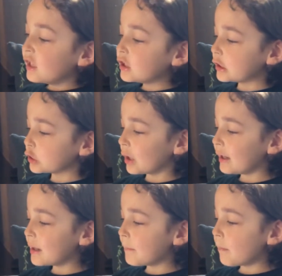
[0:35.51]
to
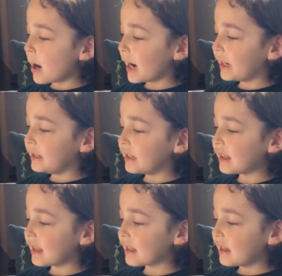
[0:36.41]
train the mind
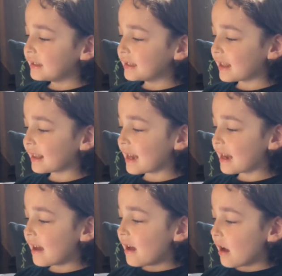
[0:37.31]
to
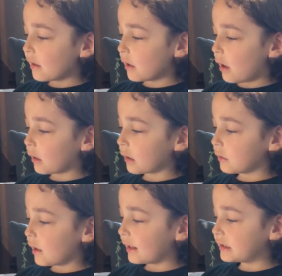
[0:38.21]
think along the
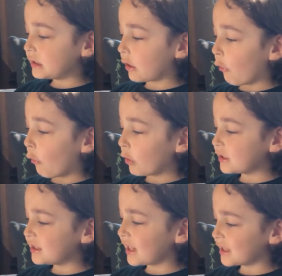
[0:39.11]
lines the
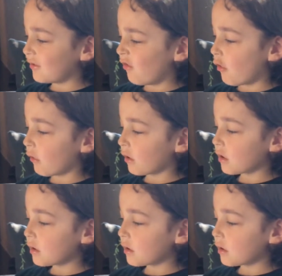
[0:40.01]
course sets forth.